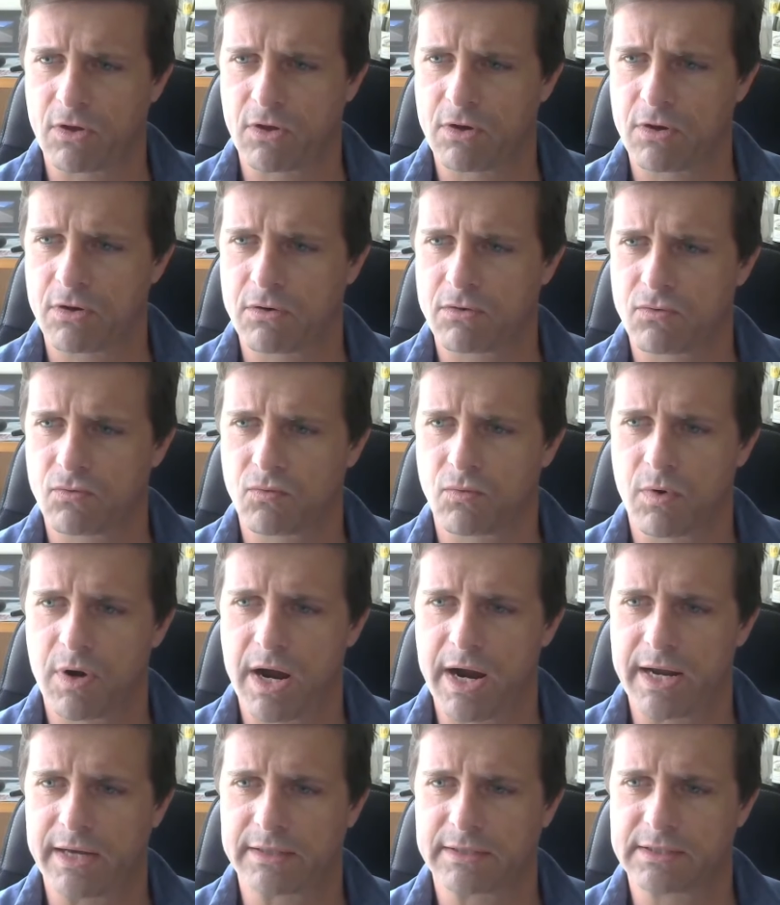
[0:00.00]
all
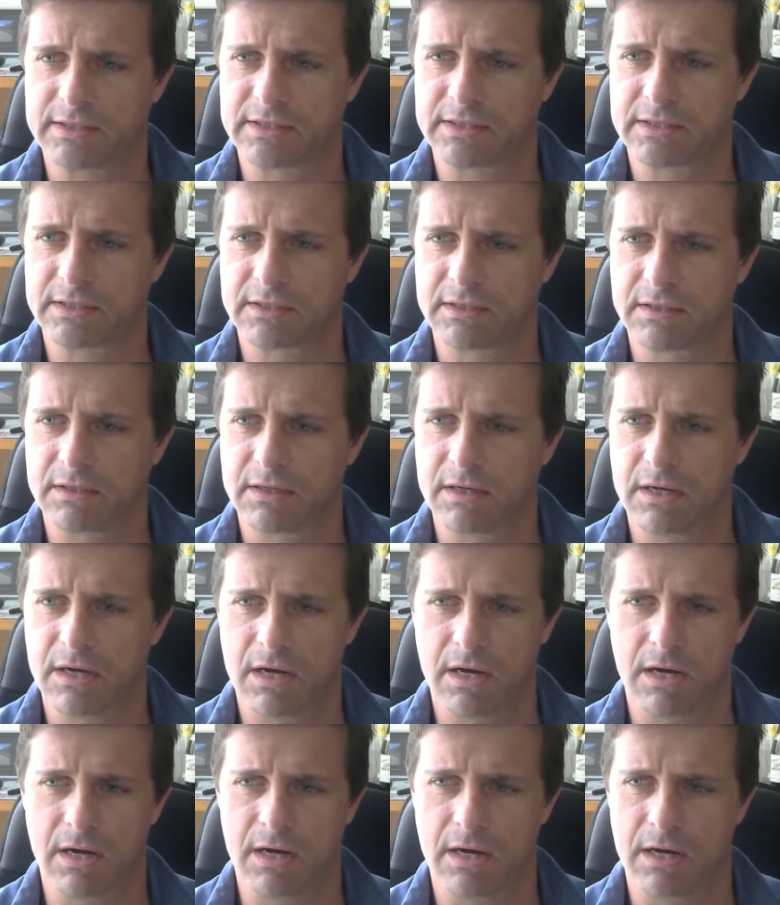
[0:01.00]
right.
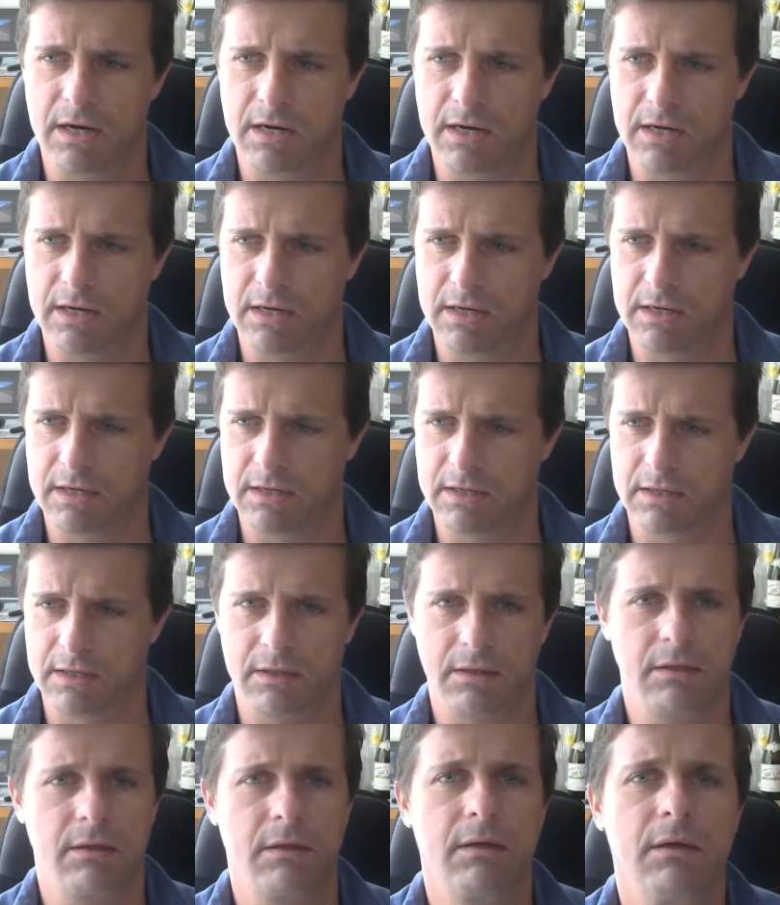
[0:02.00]
Uh,
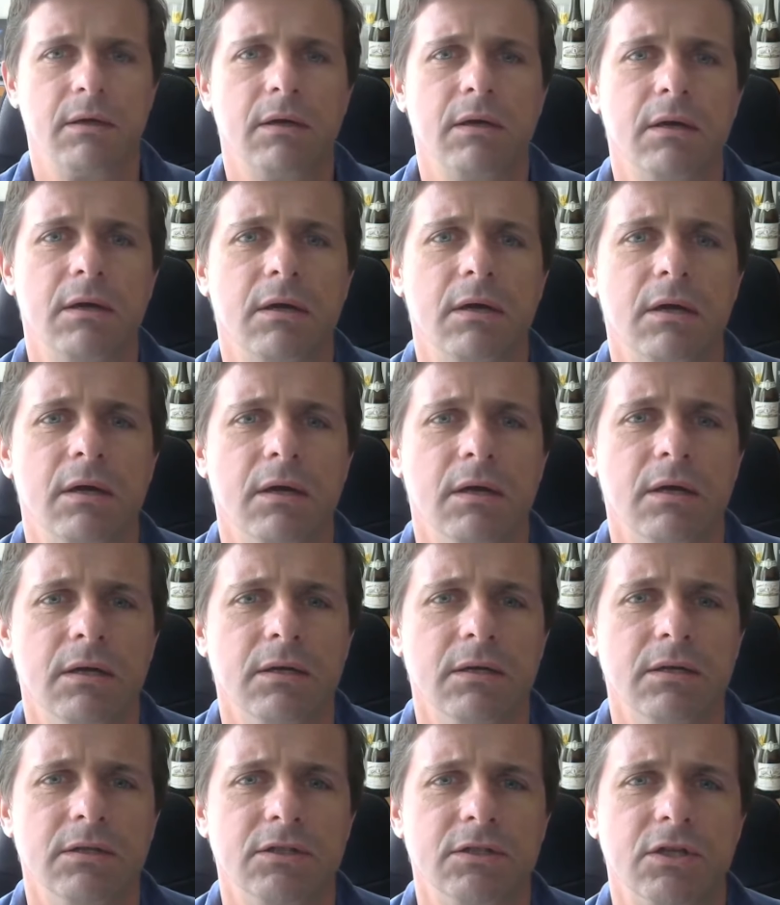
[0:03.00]

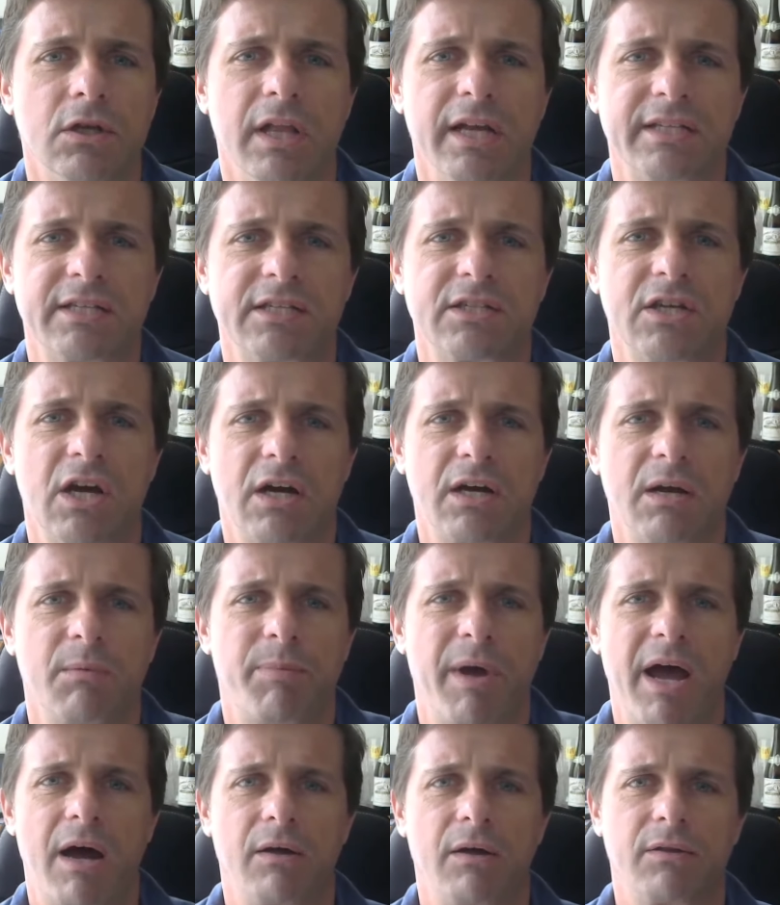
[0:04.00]
so let's talk
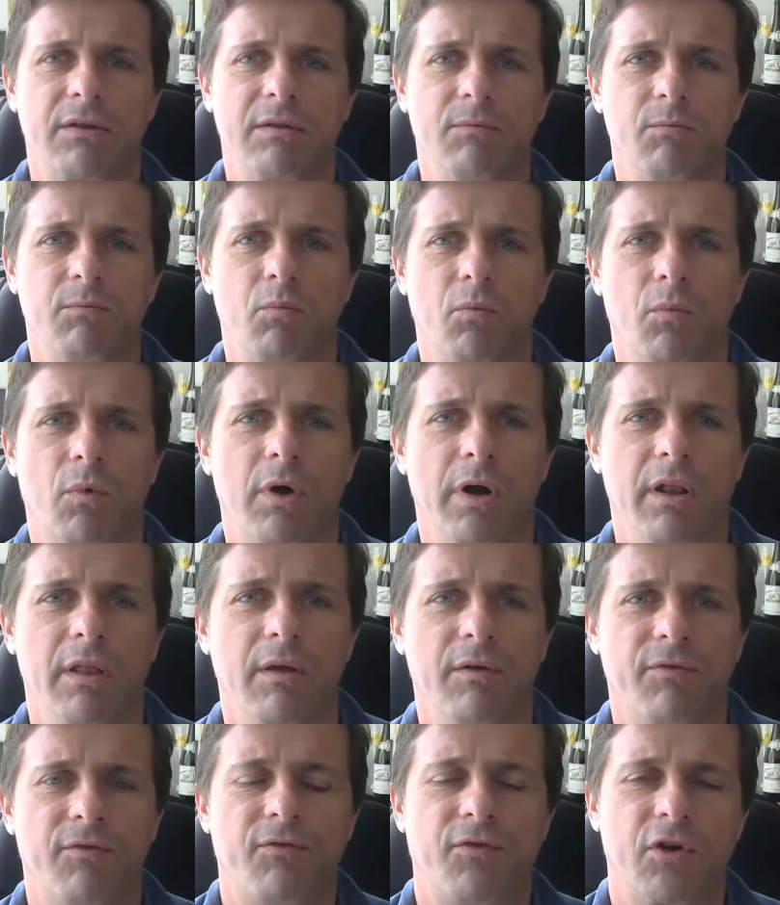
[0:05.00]
about one of
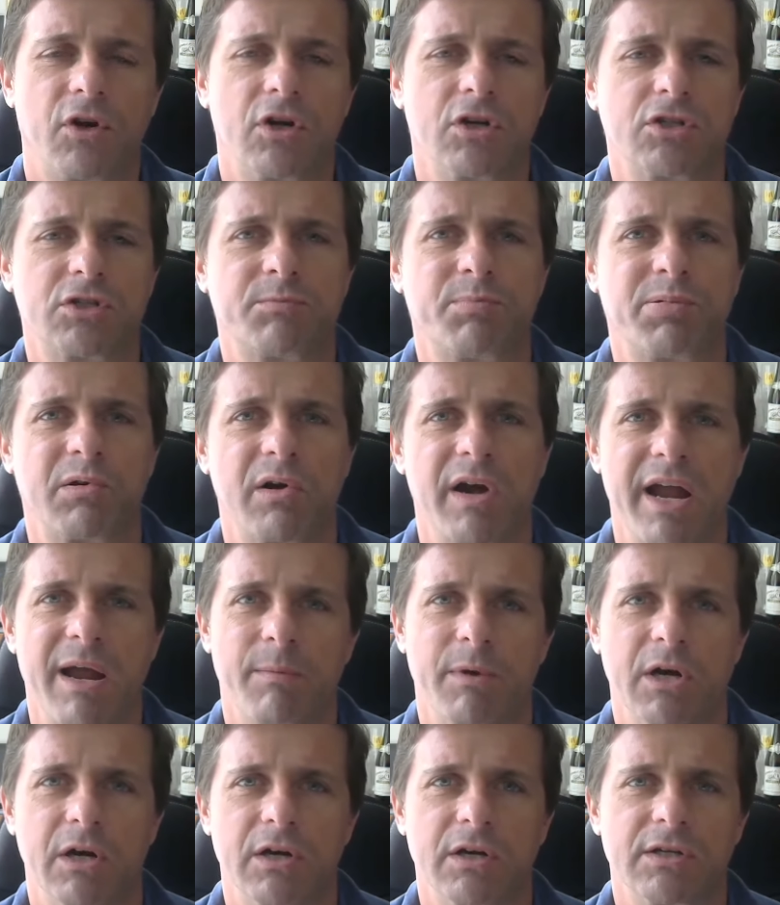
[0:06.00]
the first
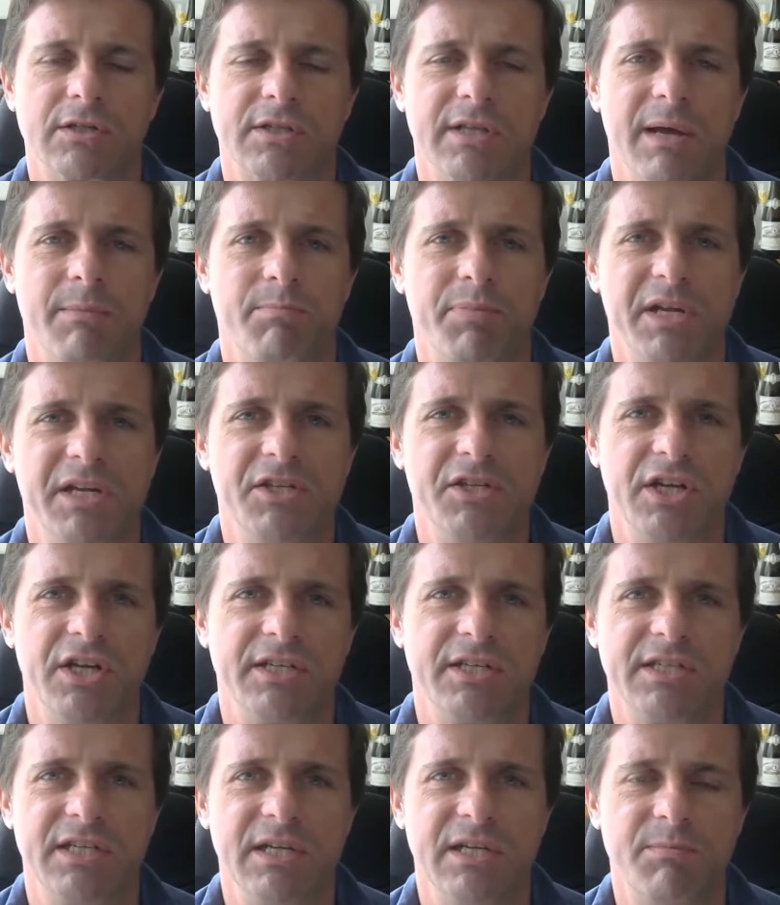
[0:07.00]
parameters that
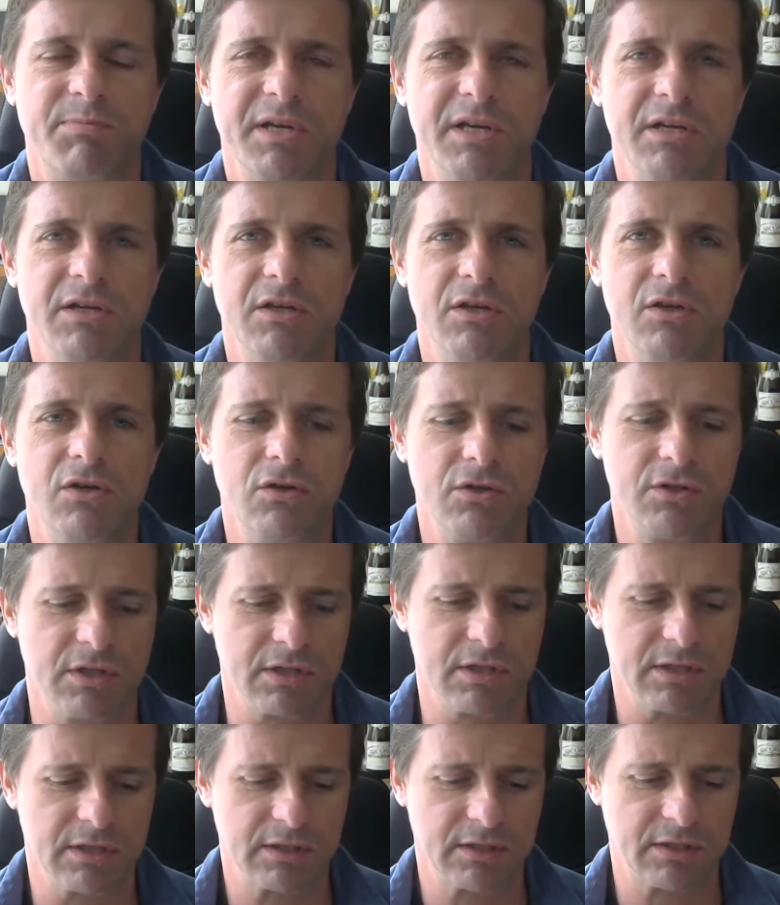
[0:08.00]
BJCP
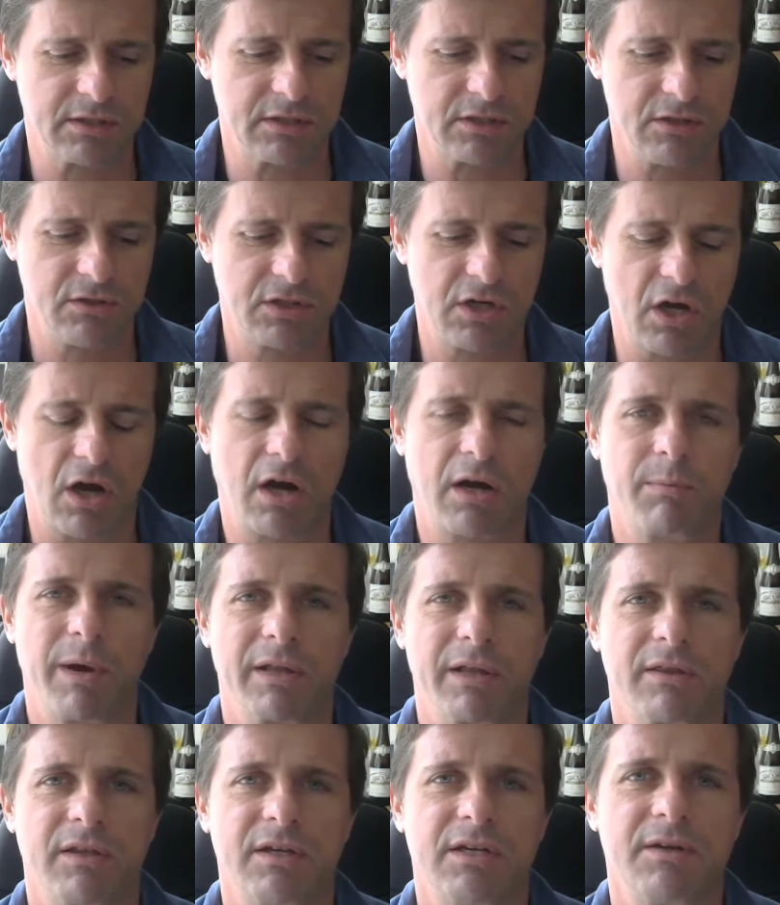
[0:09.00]
uses to talk
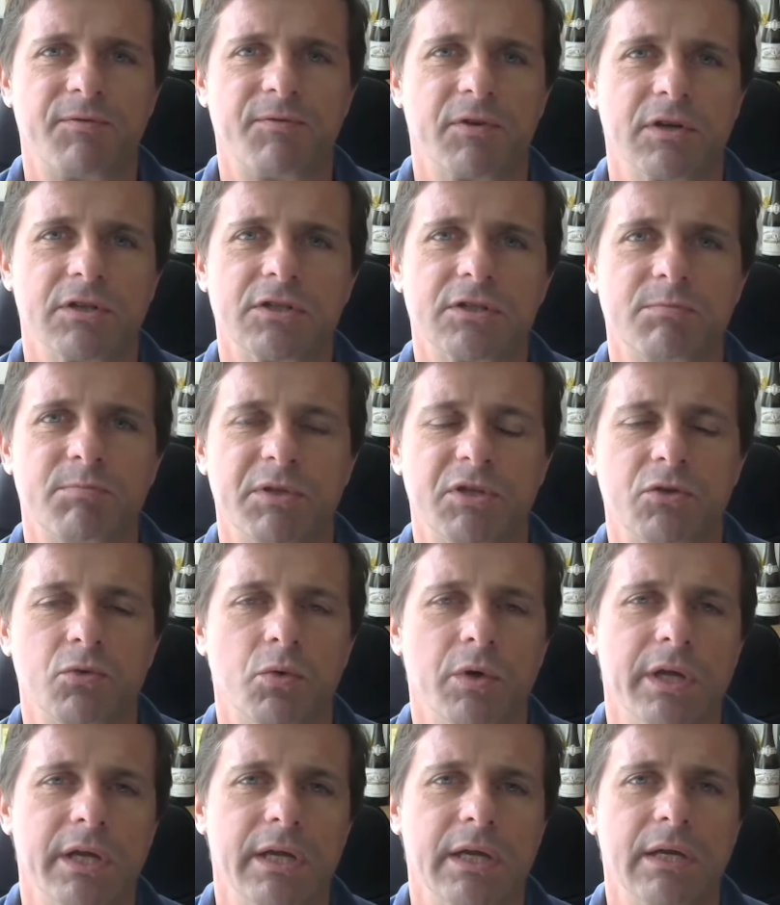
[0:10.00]
about the difference
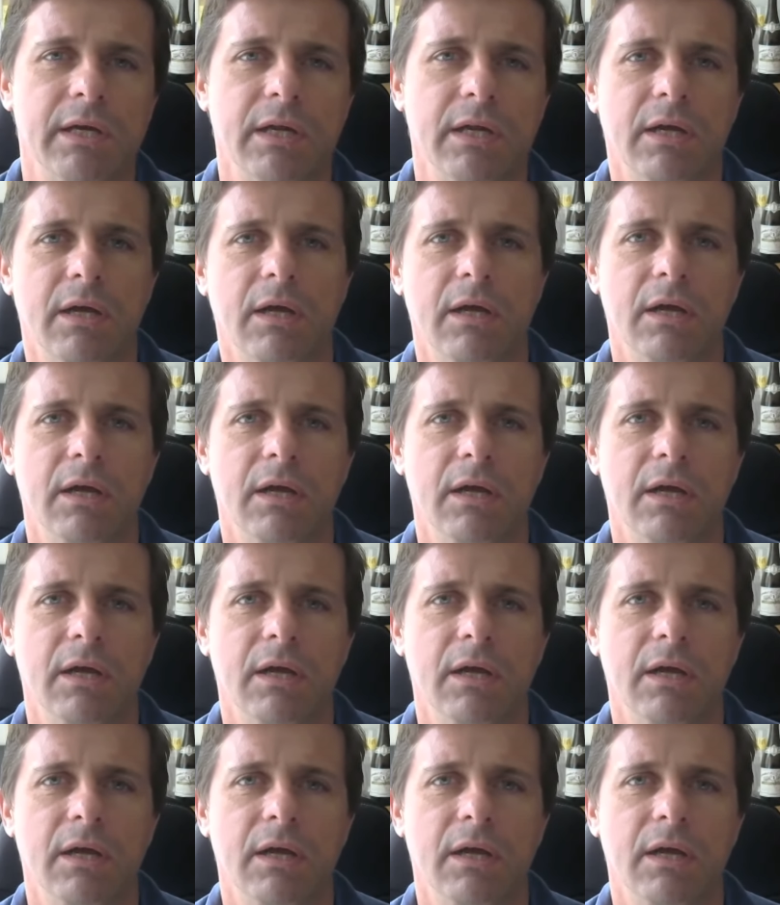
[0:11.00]
between